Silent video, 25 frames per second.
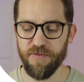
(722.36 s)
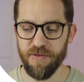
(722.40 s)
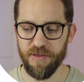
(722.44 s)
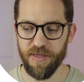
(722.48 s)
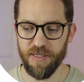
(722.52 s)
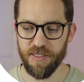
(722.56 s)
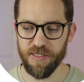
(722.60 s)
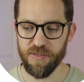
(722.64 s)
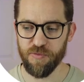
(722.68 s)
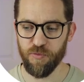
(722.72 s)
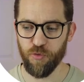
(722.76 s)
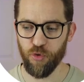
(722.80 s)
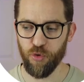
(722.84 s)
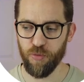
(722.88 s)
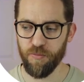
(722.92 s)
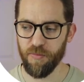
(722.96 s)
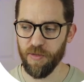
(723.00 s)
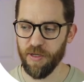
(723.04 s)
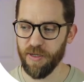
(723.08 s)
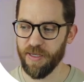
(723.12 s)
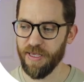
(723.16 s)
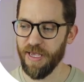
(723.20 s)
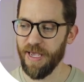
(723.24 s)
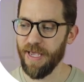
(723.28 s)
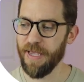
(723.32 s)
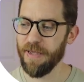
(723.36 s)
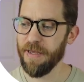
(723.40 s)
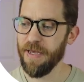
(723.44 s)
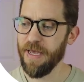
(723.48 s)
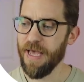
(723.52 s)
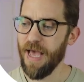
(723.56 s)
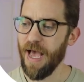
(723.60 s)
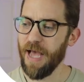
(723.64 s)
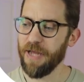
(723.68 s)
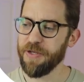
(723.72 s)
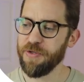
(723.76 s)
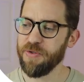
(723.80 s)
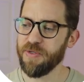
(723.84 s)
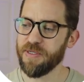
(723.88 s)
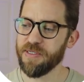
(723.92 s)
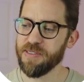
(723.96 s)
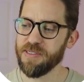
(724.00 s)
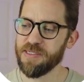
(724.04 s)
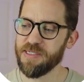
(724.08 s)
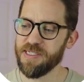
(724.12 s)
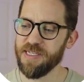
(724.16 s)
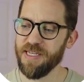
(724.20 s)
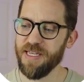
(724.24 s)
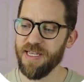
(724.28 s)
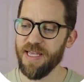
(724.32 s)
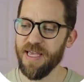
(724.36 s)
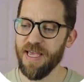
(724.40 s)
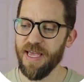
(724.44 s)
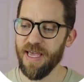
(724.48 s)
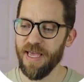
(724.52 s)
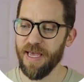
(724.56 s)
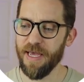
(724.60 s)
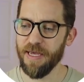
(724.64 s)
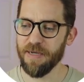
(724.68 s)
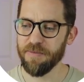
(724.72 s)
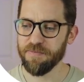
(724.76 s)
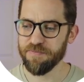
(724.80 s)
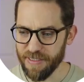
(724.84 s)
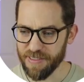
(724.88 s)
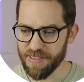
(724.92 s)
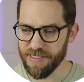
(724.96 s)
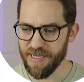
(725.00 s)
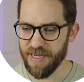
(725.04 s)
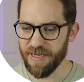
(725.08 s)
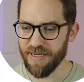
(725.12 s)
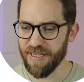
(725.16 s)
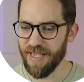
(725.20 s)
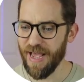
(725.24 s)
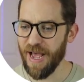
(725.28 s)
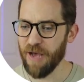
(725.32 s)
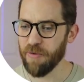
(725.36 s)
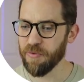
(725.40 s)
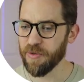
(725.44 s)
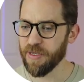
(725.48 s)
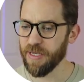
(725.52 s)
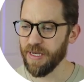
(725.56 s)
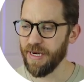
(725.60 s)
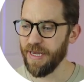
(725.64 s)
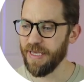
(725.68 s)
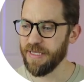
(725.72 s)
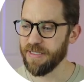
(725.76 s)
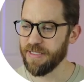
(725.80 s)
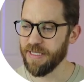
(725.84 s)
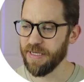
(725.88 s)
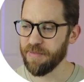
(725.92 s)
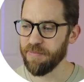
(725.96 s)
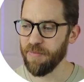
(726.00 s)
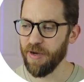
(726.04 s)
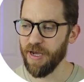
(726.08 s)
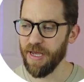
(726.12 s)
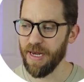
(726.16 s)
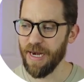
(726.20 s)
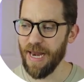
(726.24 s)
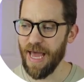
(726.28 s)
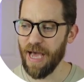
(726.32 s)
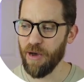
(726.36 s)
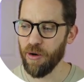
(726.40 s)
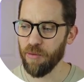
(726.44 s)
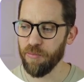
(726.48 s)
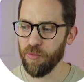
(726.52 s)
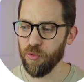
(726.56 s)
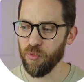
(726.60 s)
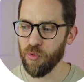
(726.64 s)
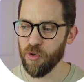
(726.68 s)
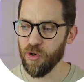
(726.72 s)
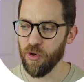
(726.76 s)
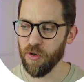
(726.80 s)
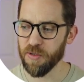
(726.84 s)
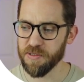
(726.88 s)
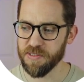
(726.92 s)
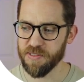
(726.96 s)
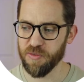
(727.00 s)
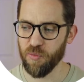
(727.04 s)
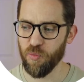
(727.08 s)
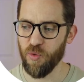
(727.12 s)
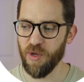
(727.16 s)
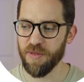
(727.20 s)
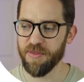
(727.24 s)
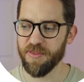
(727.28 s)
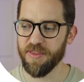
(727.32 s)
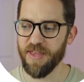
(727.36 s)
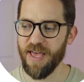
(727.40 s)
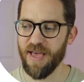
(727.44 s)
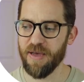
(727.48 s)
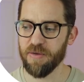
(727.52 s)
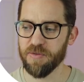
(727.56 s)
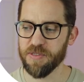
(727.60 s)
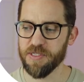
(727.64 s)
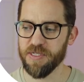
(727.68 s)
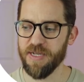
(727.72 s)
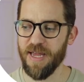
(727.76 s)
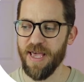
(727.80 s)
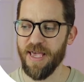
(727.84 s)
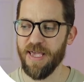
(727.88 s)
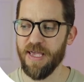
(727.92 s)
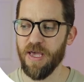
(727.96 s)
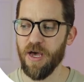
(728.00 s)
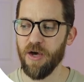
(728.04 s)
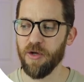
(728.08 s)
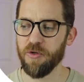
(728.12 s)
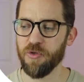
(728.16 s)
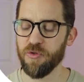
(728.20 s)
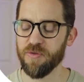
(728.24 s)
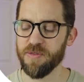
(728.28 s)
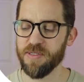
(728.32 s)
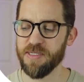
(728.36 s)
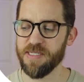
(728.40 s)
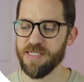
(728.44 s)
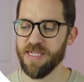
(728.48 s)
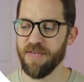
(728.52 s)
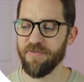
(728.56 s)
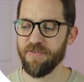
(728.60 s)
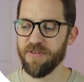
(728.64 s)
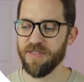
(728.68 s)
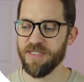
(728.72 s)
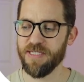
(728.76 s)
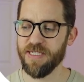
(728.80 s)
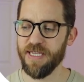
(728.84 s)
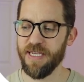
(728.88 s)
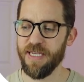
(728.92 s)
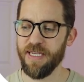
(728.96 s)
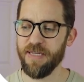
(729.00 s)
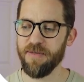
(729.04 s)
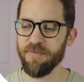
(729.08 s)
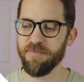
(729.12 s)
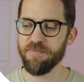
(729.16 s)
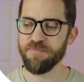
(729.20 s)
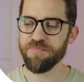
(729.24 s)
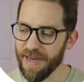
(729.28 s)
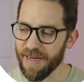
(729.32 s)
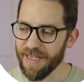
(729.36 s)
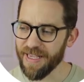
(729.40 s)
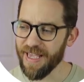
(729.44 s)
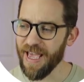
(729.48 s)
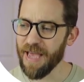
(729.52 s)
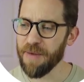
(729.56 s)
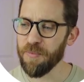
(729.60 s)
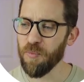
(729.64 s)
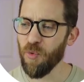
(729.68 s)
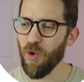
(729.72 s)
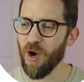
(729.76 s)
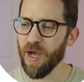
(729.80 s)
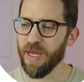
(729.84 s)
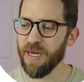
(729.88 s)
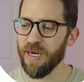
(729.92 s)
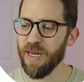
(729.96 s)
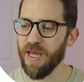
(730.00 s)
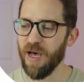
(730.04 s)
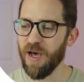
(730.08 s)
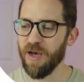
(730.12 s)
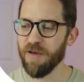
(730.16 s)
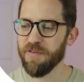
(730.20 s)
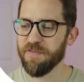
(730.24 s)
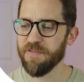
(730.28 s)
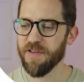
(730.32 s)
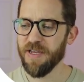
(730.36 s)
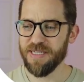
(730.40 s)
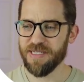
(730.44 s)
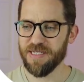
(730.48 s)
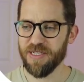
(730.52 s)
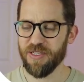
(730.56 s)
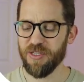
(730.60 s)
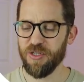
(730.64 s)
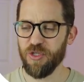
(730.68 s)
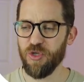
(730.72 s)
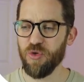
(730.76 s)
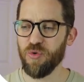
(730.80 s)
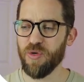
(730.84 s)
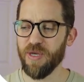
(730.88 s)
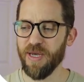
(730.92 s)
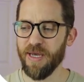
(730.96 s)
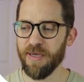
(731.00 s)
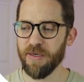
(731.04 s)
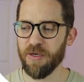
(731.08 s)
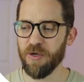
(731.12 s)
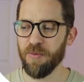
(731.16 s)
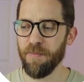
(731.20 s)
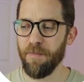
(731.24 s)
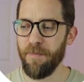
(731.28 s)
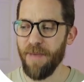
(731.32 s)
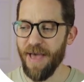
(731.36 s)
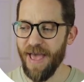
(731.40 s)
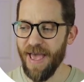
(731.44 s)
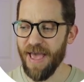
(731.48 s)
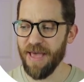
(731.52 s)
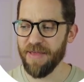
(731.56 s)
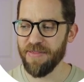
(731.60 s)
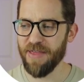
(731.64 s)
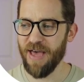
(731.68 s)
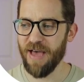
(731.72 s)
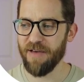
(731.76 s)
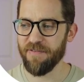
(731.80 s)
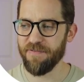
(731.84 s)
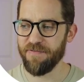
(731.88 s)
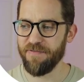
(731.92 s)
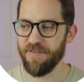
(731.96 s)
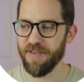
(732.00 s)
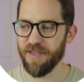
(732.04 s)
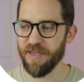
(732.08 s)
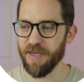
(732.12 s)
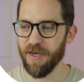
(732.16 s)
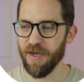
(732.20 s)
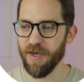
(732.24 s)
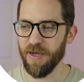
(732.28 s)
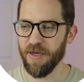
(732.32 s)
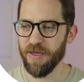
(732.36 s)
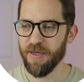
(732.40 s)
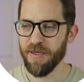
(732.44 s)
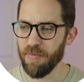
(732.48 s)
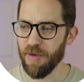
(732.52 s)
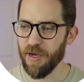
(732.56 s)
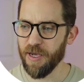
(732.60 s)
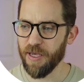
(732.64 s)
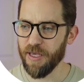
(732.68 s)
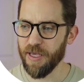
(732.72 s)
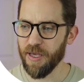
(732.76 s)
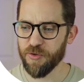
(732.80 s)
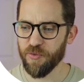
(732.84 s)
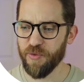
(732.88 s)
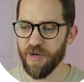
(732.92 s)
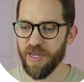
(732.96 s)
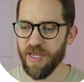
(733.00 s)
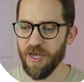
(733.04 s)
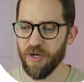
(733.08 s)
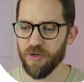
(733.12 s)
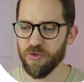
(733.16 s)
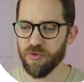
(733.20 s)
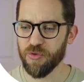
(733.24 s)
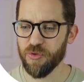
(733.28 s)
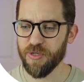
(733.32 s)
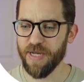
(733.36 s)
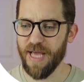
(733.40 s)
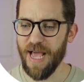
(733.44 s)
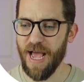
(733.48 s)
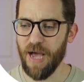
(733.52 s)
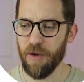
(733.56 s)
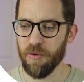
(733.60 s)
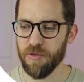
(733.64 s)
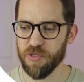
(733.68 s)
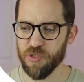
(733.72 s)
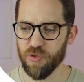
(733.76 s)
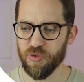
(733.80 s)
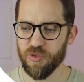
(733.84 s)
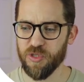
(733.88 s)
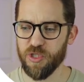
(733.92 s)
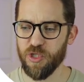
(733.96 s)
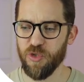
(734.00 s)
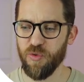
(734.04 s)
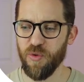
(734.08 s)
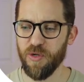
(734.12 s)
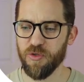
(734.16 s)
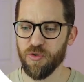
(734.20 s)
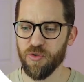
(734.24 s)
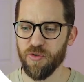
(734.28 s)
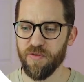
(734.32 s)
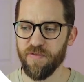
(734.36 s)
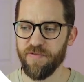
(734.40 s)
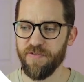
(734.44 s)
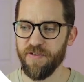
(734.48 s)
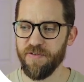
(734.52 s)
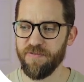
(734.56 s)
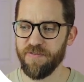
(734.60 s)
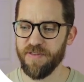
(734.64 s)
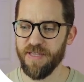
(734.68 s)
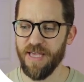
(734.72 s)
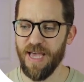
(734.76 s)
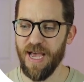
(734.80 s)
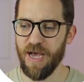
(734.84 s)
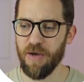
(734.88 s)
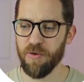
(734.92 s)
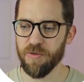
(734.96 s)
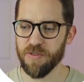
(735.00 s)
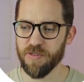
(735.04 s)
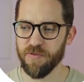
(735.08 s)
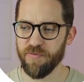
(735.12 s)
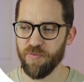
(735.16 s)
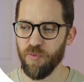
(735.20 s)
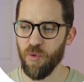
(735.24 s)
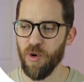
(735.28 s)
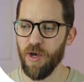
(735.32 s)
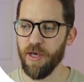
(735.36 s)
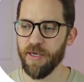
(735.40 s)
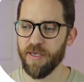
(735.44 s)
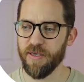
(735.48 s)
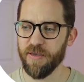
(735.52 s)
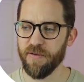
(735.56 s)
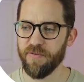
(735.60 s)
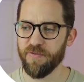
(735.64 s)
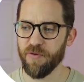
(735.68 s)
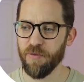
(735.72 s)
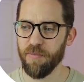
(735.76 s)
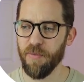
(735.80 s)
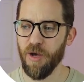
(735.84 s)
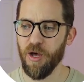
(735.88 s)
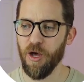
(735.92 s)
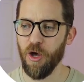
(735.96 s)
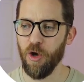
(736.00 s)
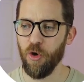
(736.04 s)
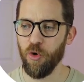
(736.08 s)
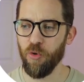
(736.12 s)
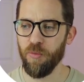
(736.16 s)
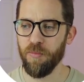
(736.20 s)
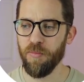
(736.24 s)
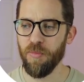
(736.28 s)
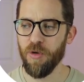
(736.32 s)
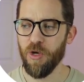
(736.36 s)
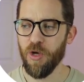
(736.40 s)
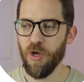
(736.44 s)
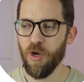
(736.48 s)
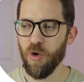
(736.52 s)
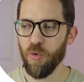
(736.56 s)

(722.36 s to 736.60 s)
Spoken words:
for this room. Okay, and you can see here it's then calculated my allowable cost at 1,817. And again, what I love is that you can compare that figure, my 300 hours or 250 hours of working from home